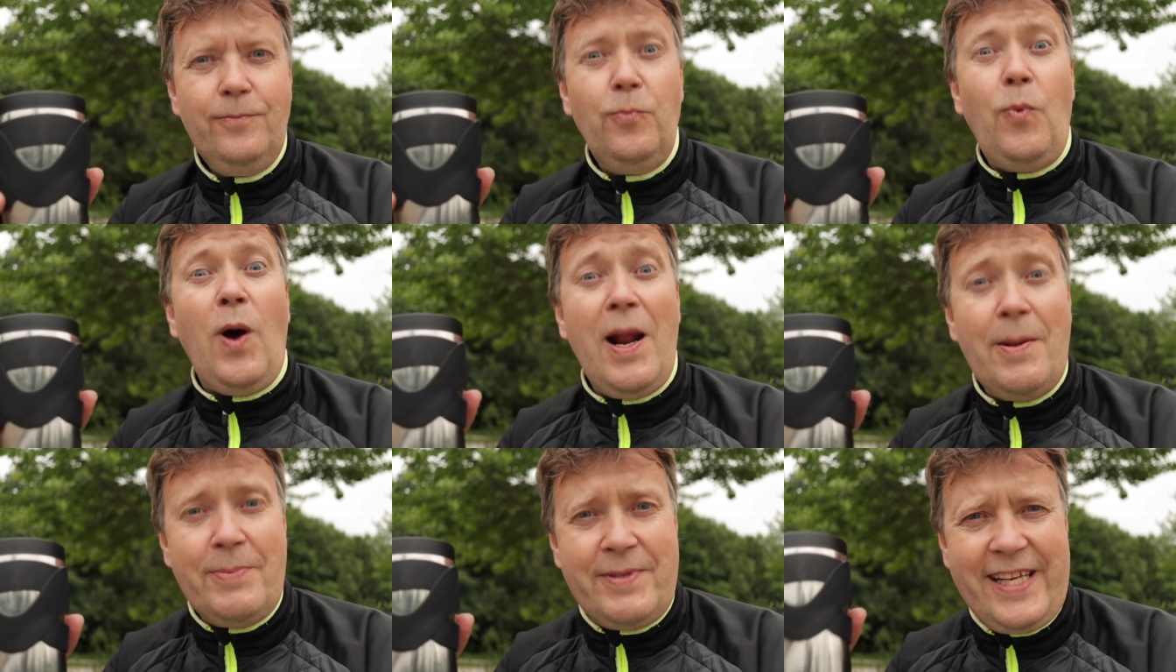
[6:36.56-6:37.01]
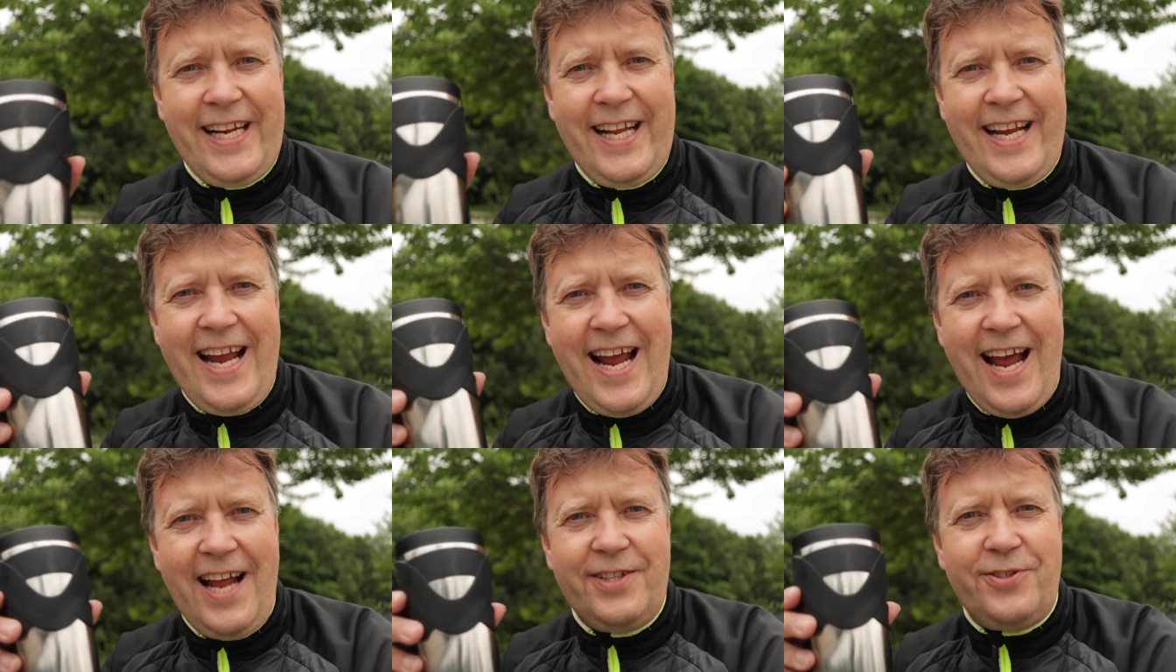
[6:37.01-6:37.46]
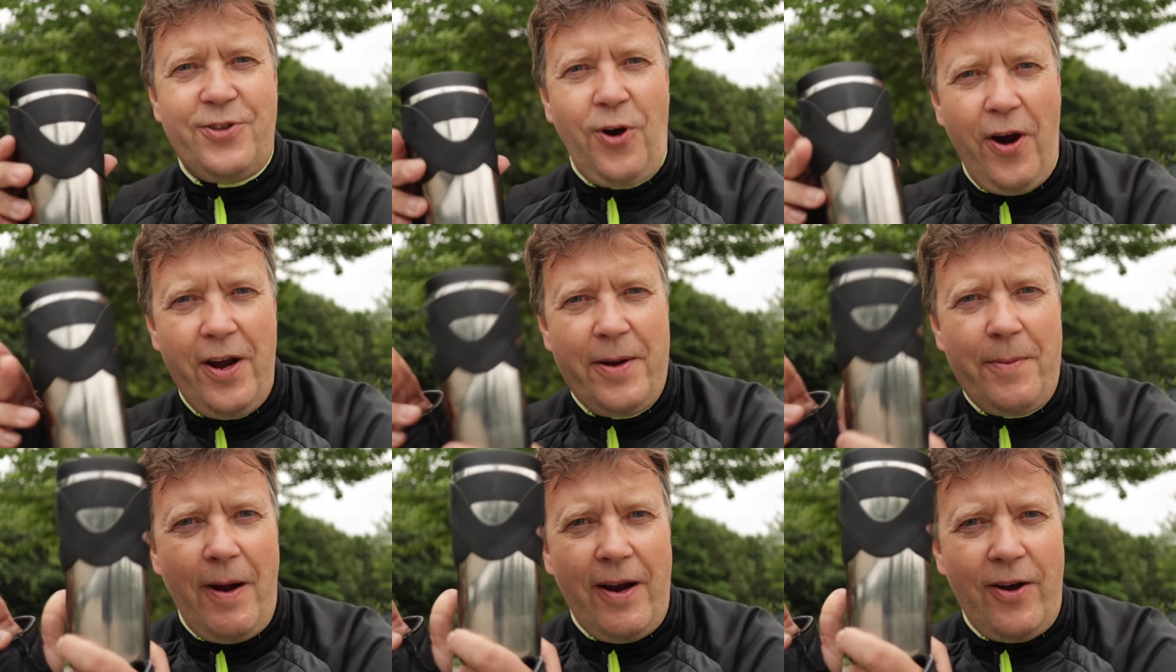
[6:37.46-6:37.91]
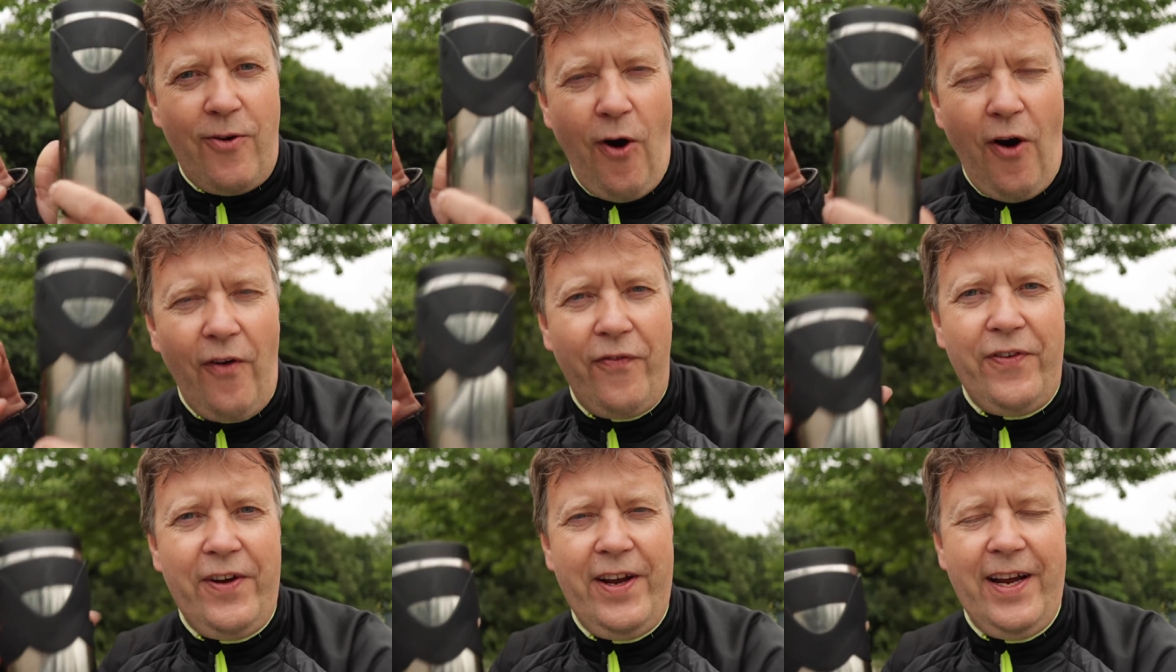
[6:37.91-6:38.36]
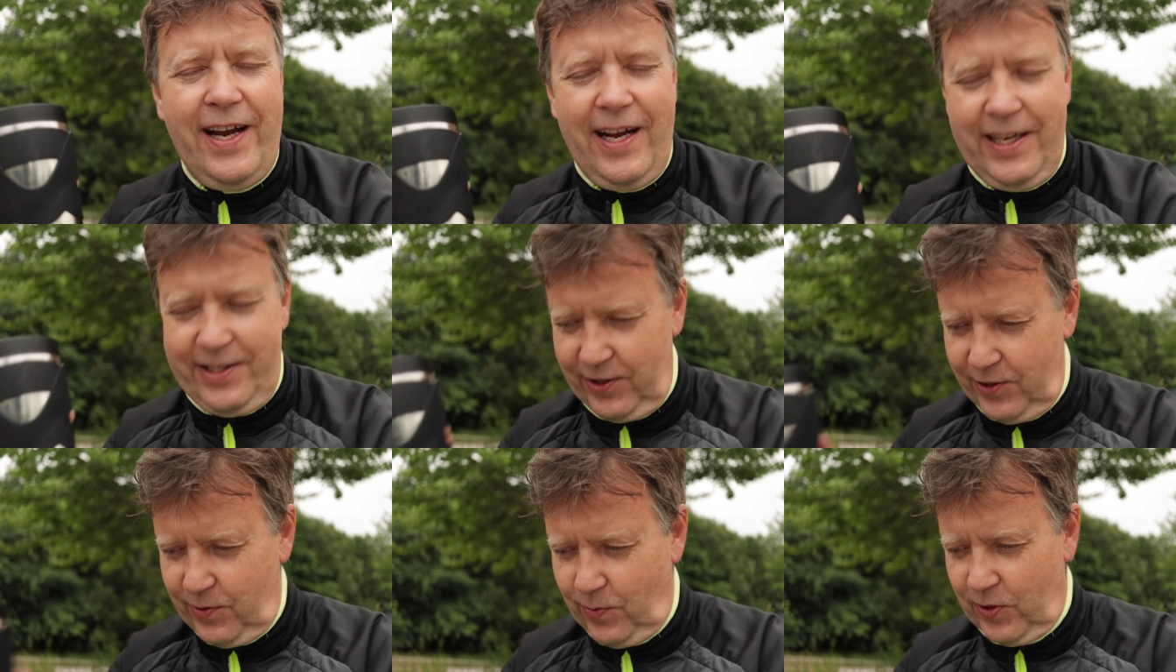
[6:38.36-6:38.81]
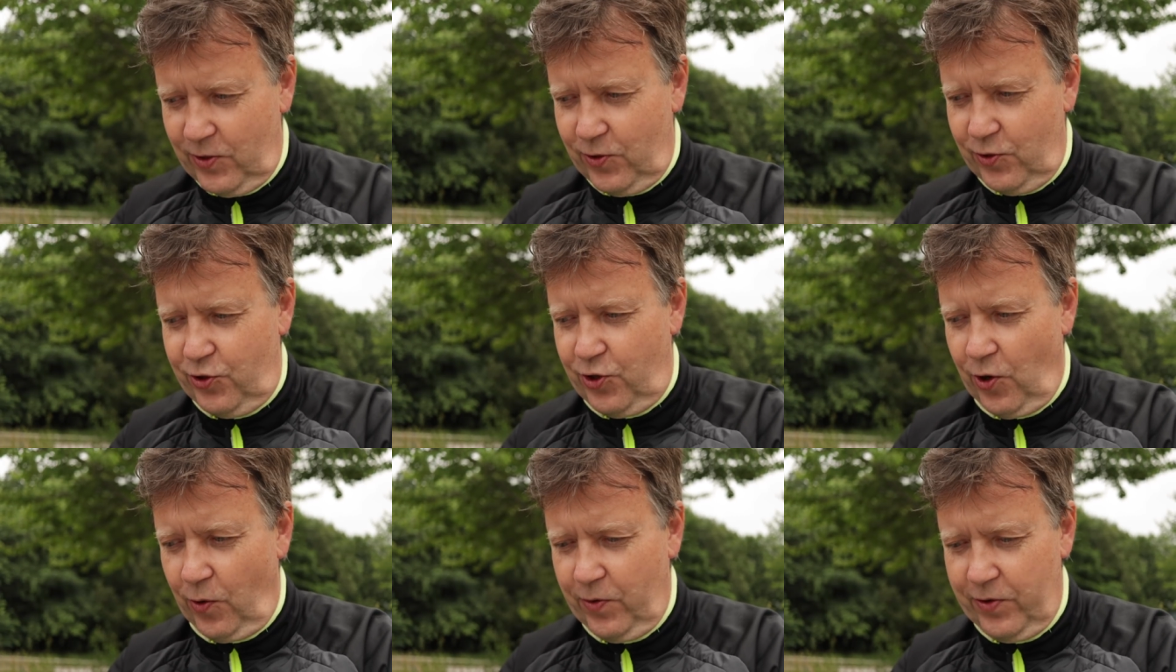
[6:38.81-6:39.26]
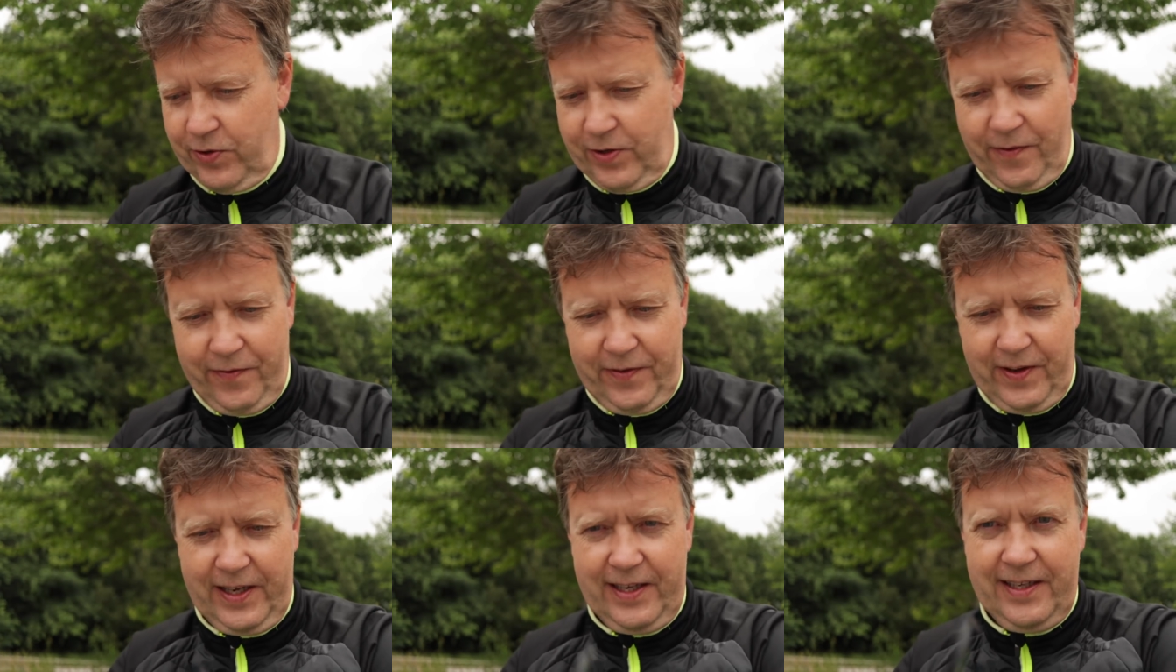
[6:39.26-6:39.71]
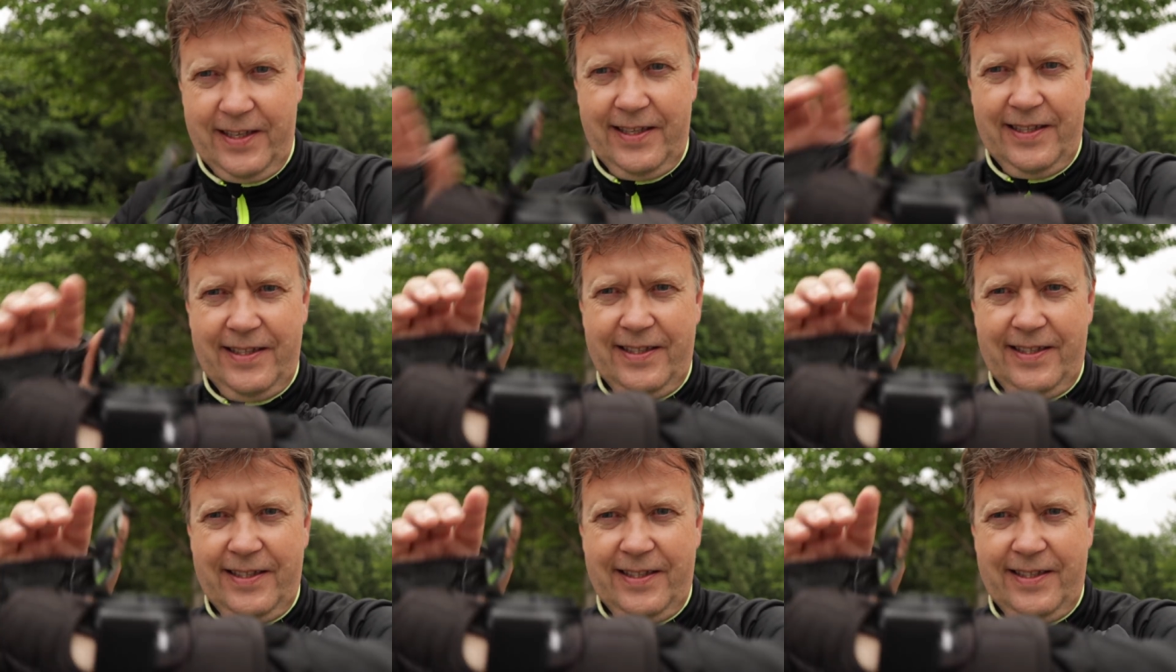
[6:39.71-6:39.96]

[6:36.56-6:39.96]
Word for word: While I'm sitting here enjoying my coffee, I just want to show you something.